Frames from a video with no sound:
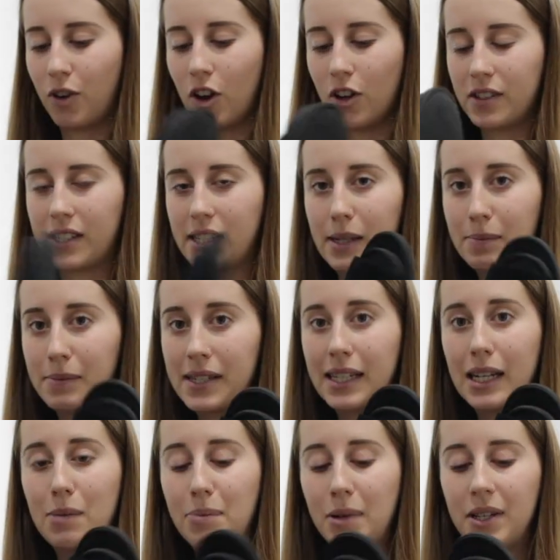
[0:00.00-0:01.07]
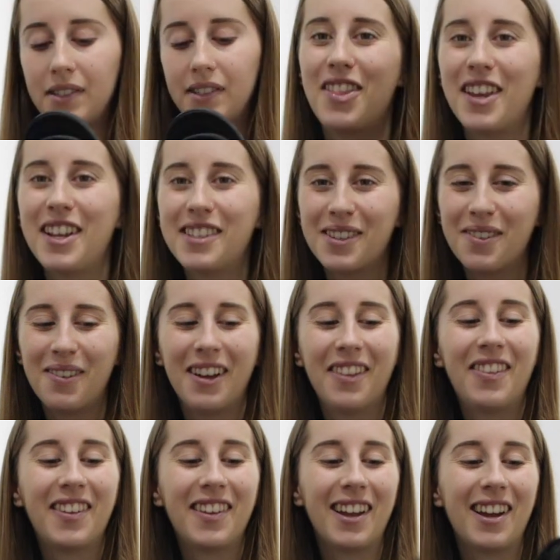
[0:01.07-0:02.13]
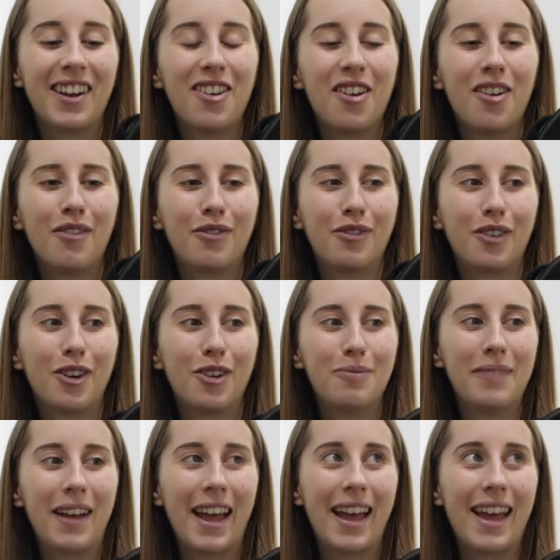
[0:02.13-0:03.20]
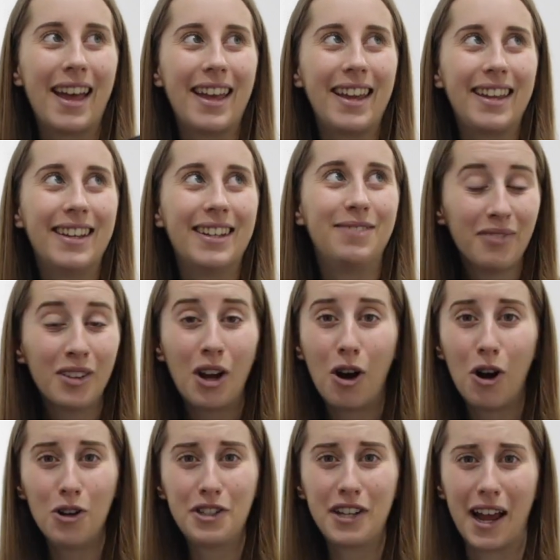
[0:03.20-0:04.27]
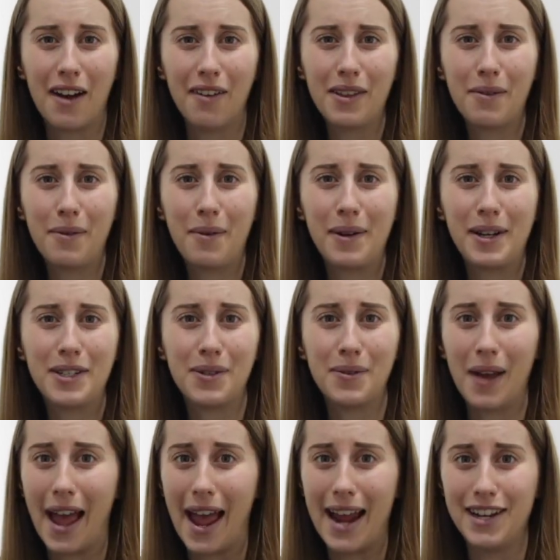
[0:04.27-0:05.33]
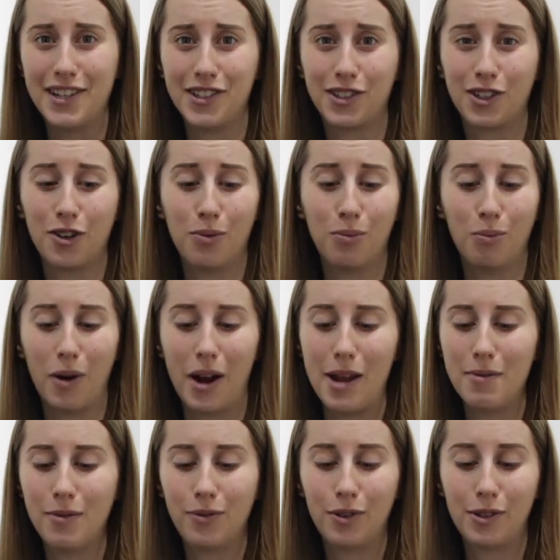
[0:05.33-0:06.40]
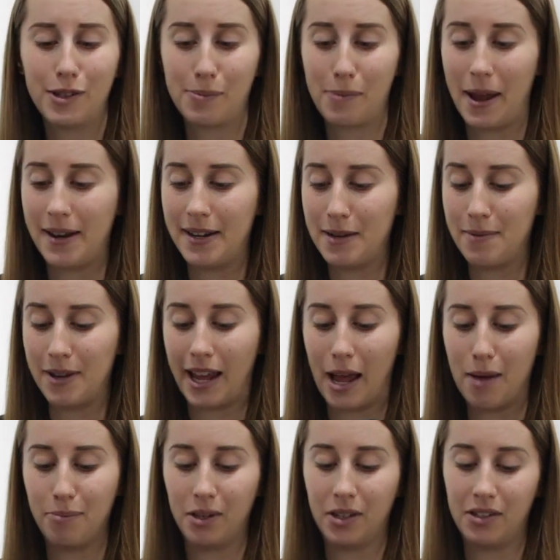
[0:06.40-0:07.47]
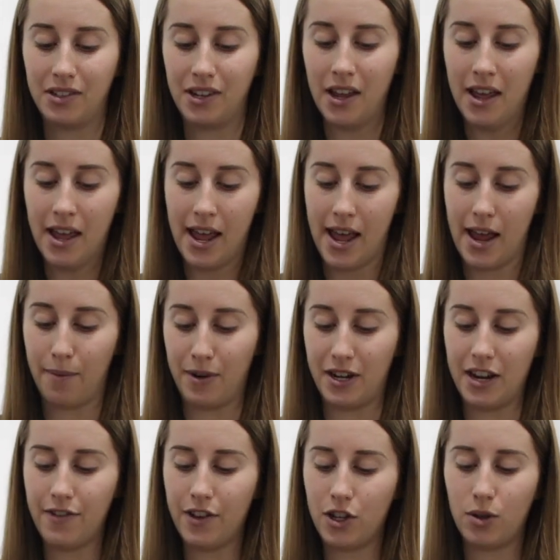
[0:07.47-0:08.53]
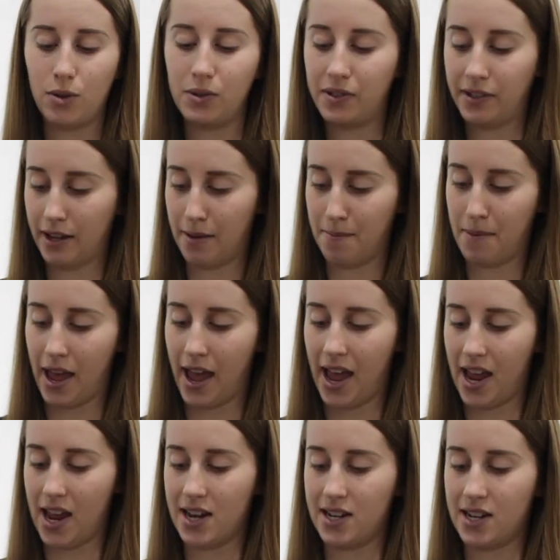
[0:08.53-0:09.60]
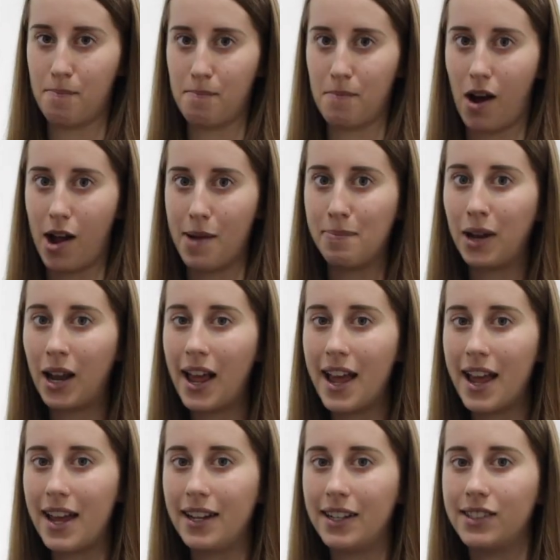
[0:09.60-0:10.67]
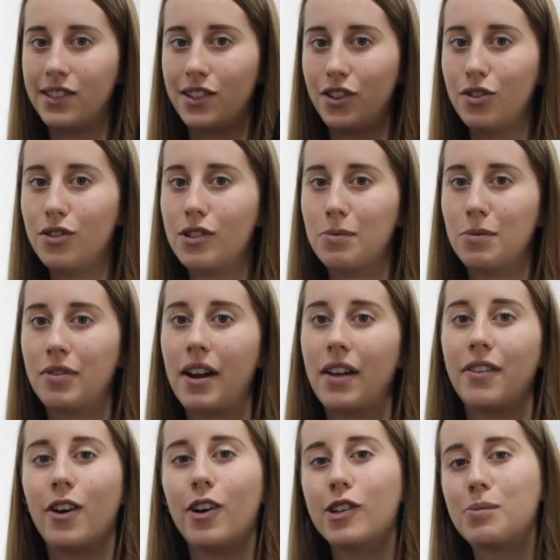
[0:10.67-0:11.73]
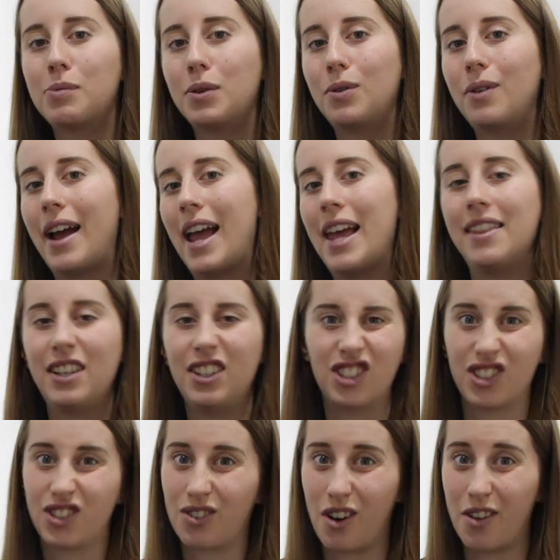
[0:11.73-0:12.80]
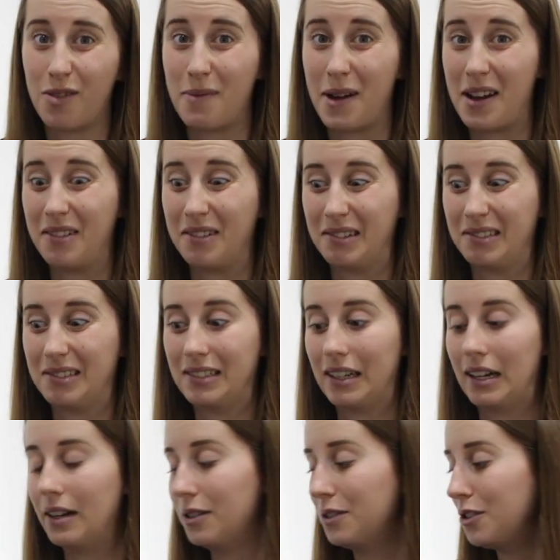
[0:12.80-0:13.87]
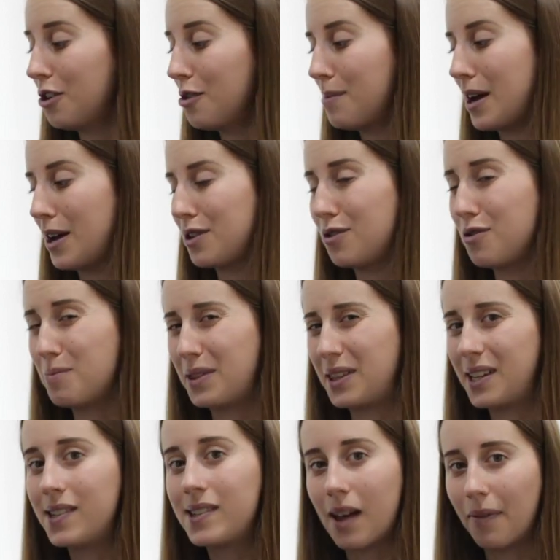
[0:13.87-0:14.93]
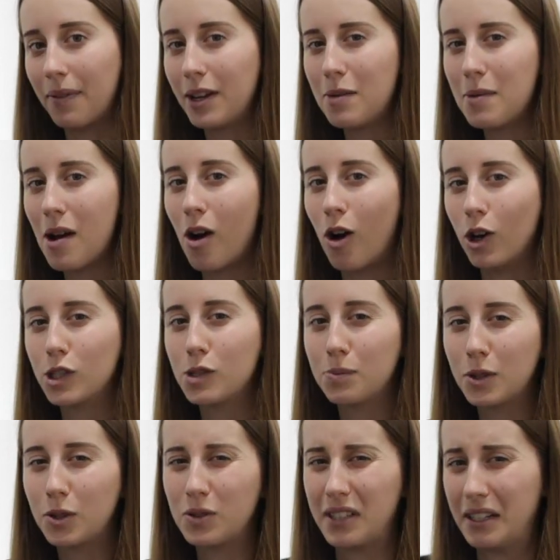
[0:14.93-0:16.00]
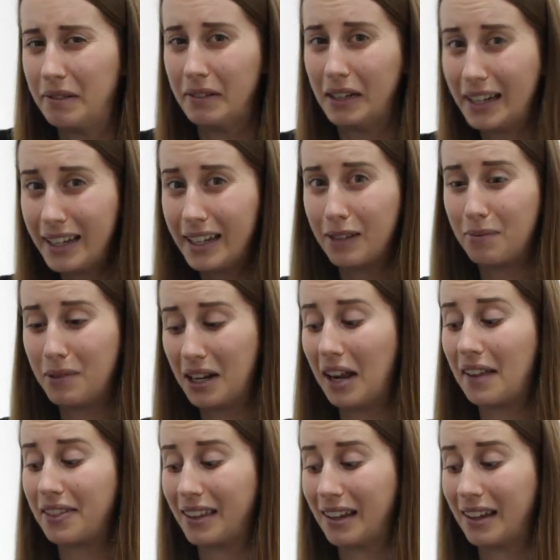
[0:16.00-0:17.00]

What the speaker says: got some slippers. These are ones that I got from a hotel that we went to ages ago, way before this pandemic happened, and we never used them. And my plan is to use them around the hospital and then just throw them out, because I don't know about you, but there's something about hospitals that really give me like